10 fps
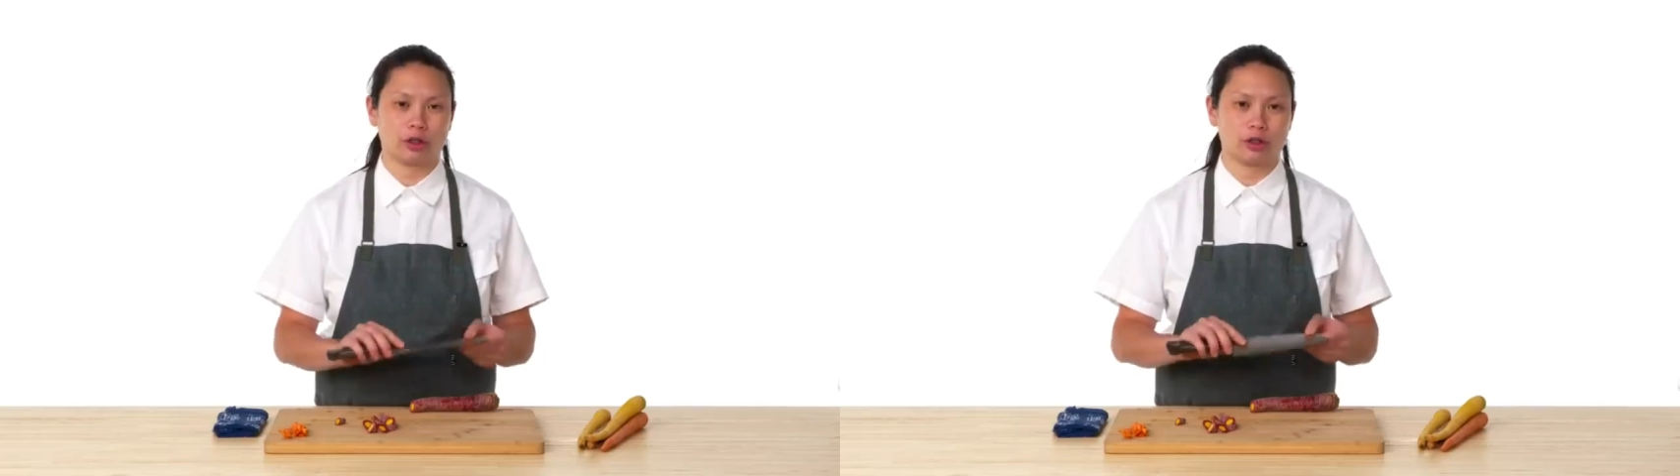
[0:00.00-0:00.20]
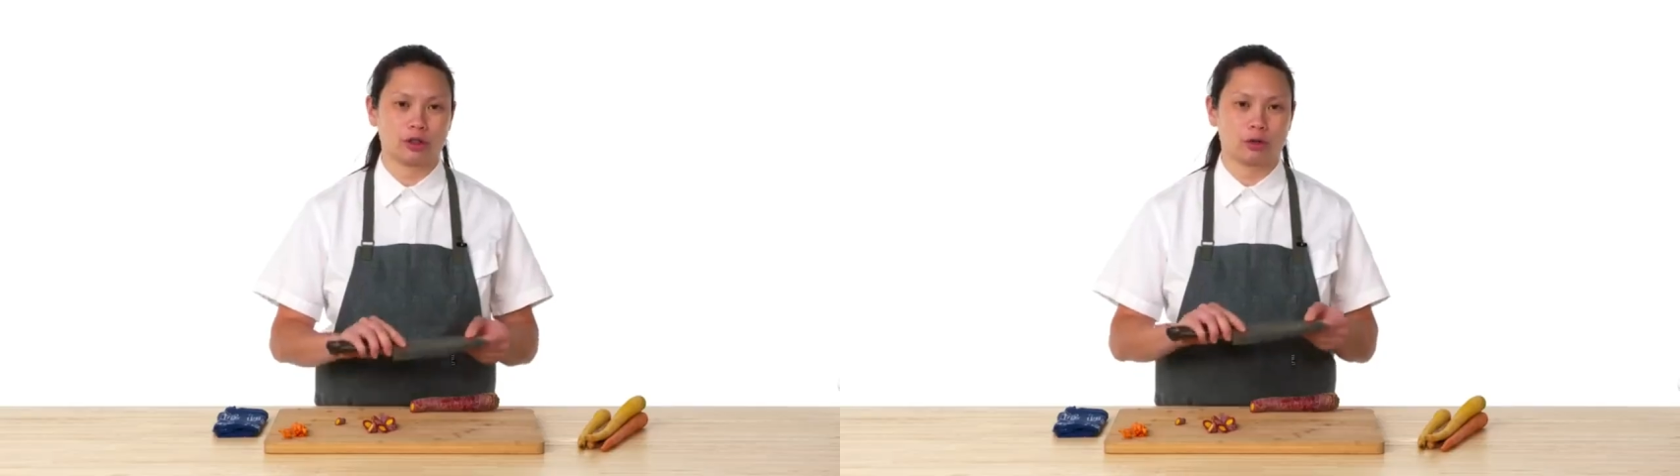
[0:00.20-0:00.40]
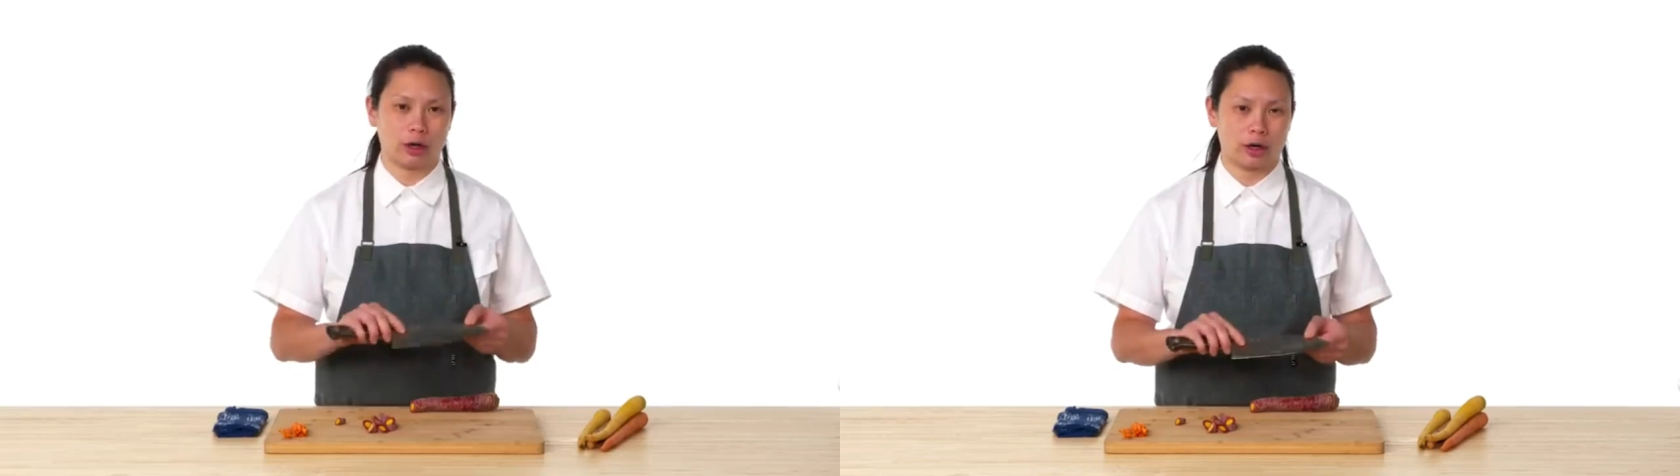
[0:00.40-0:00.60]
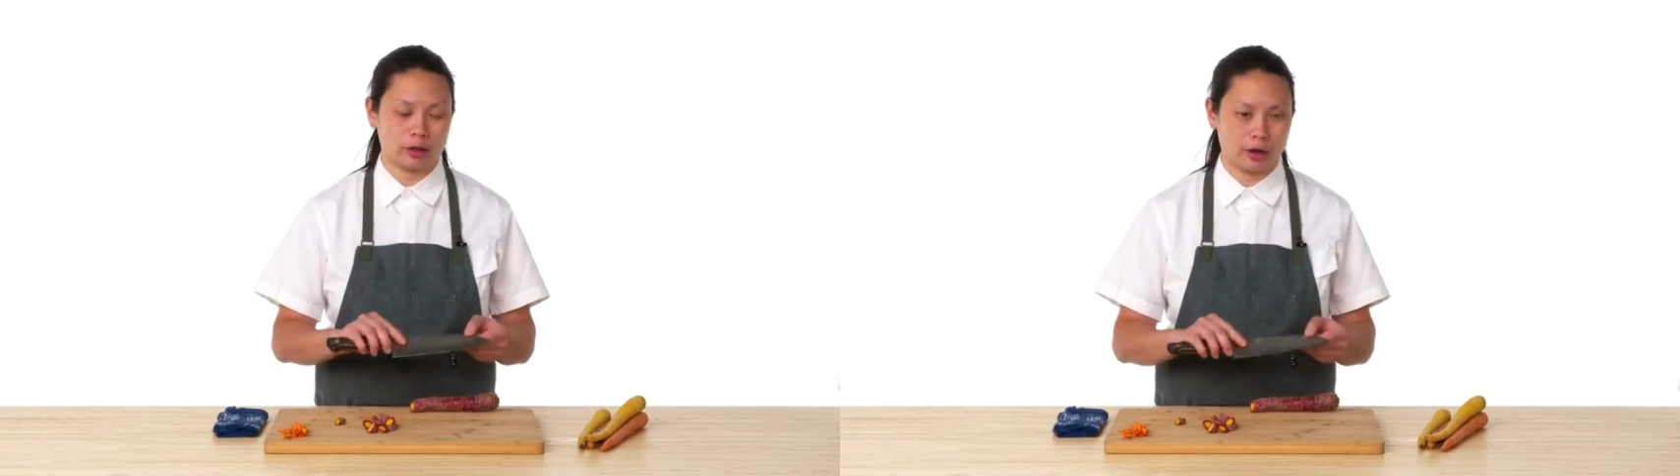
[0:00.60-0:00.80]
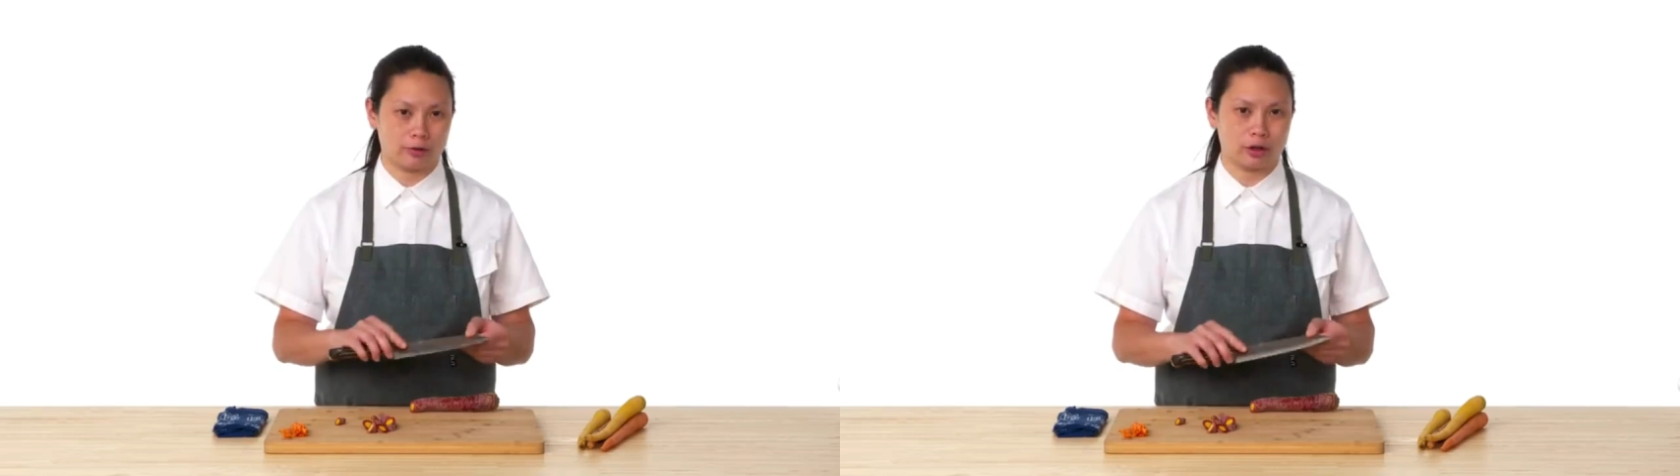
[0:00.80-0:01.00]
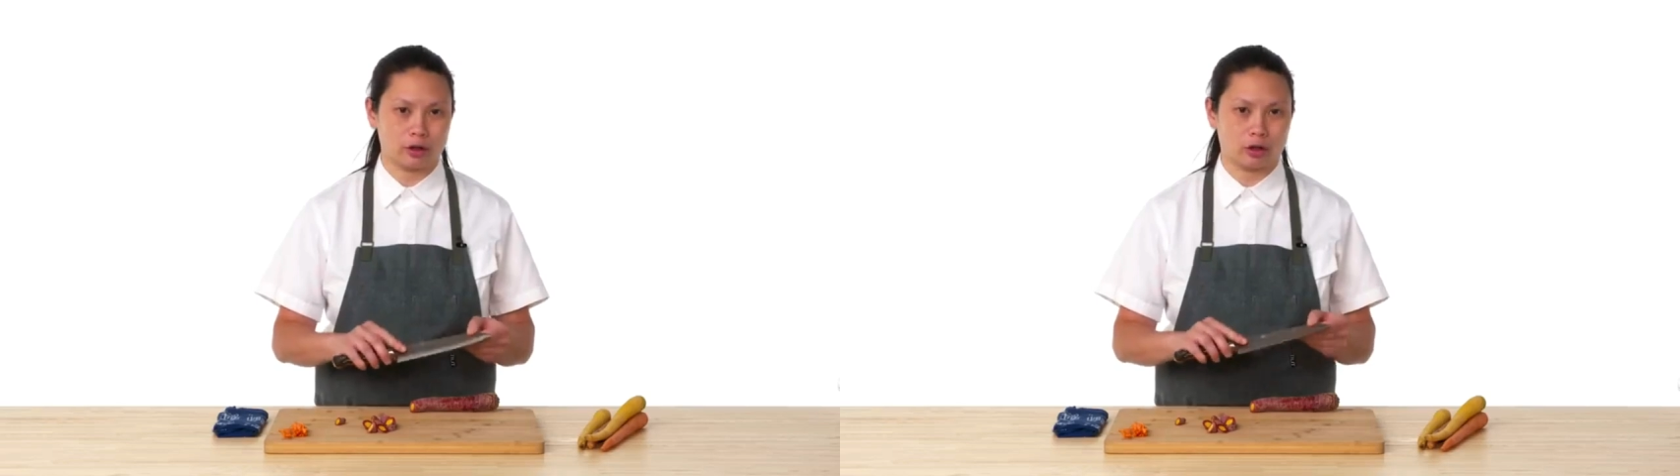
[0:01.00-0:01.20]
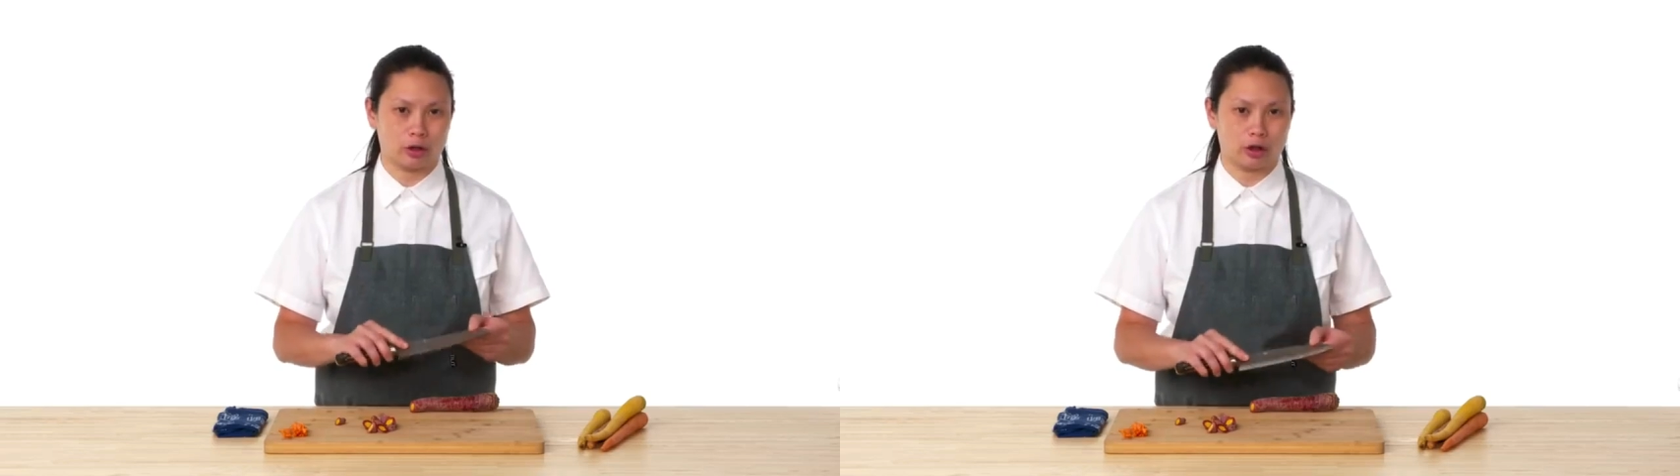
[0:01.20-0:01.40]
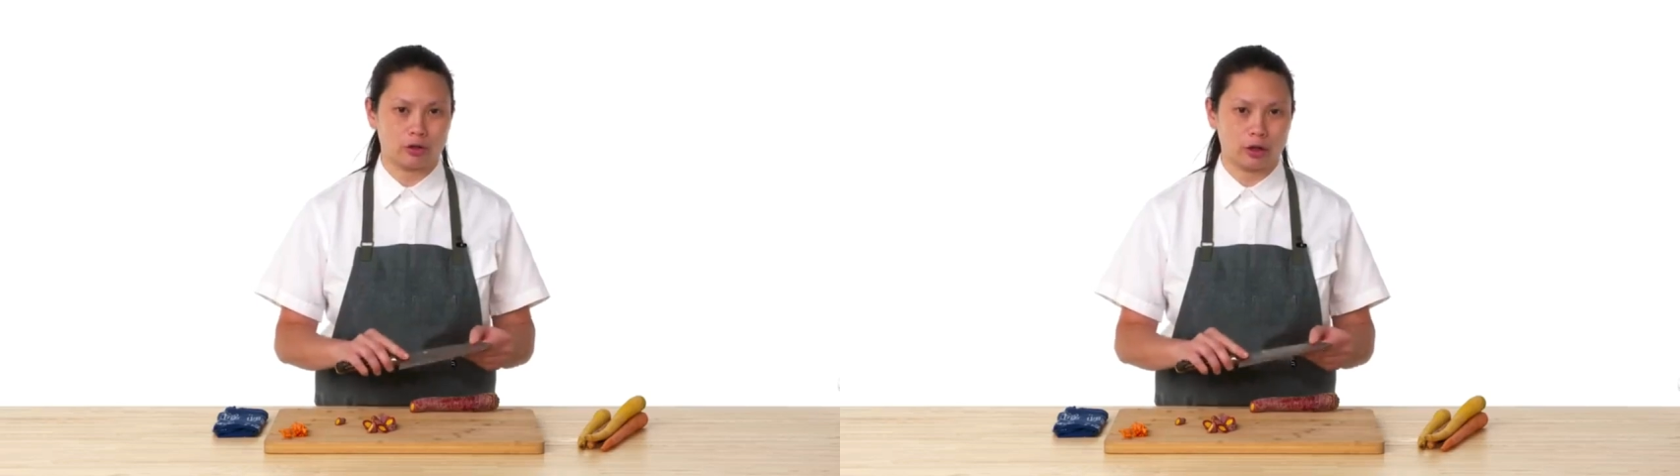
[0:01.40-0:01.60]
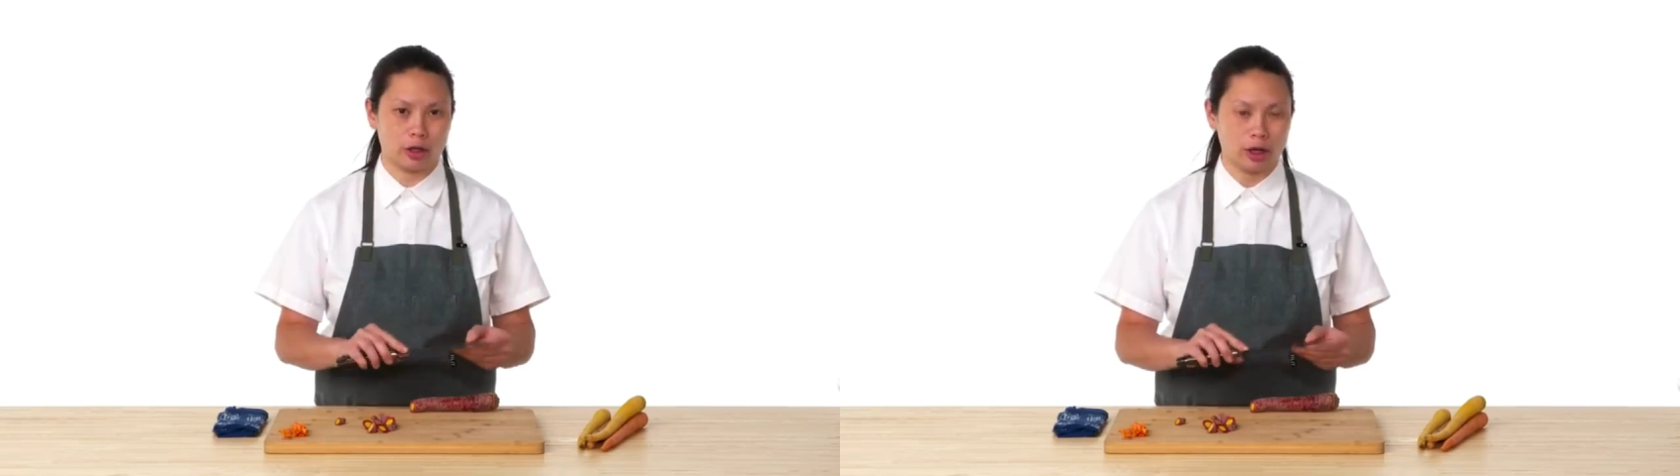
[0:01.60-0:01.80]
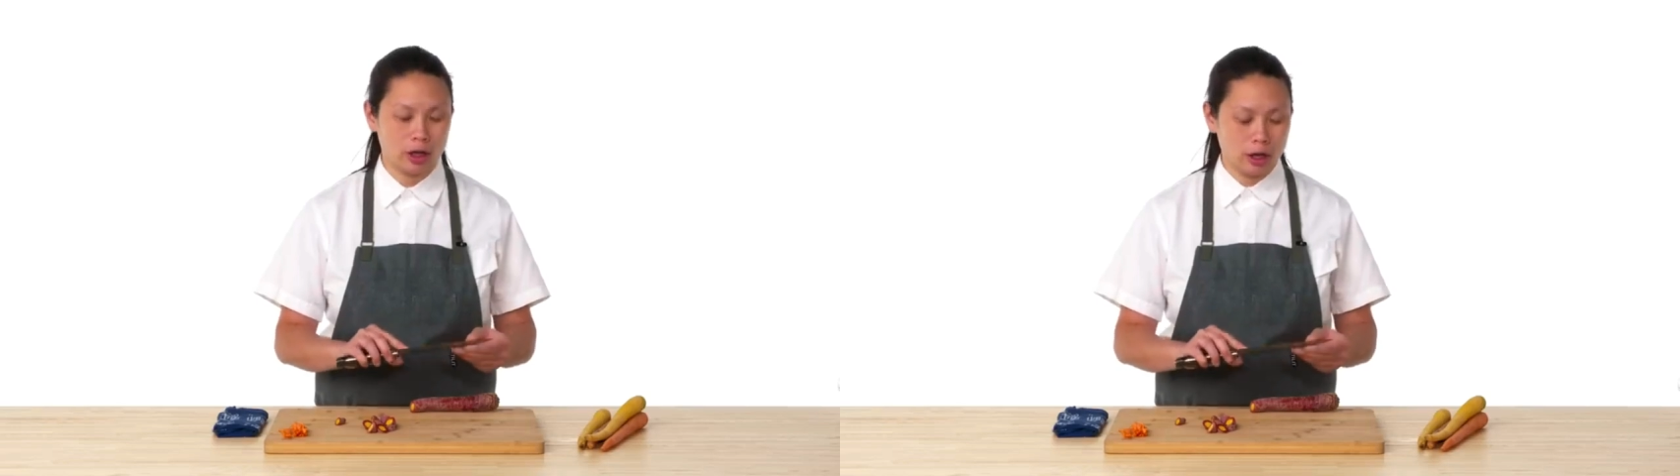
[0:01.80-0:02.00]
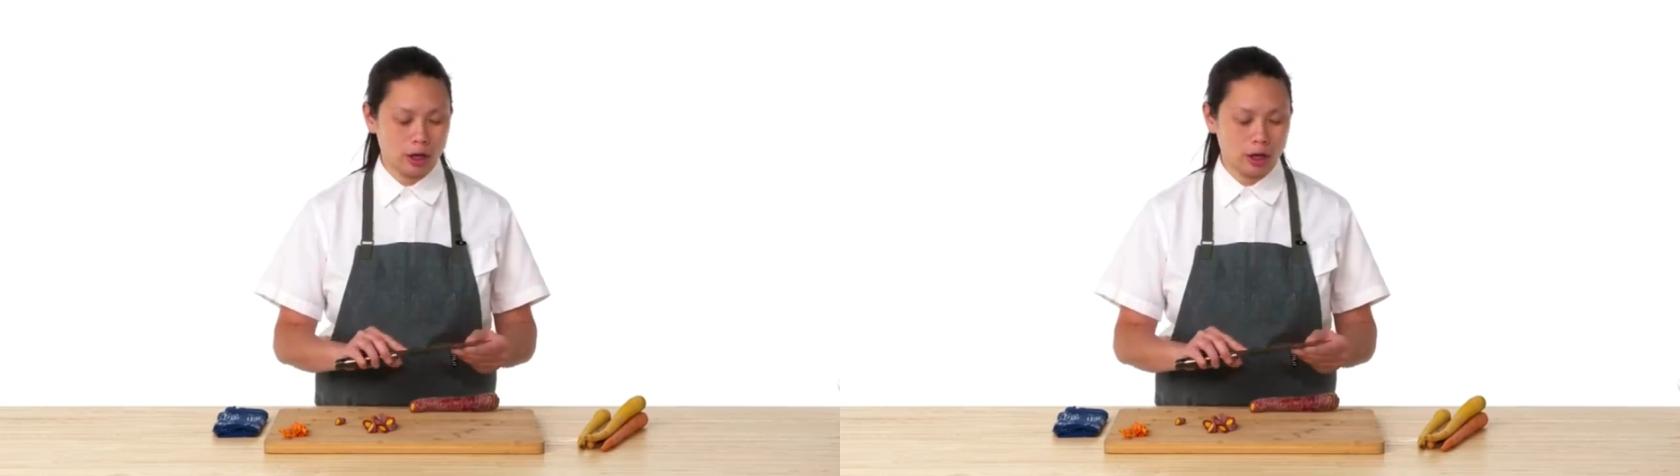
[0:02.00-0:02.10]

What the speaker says: this is a great knife to start using.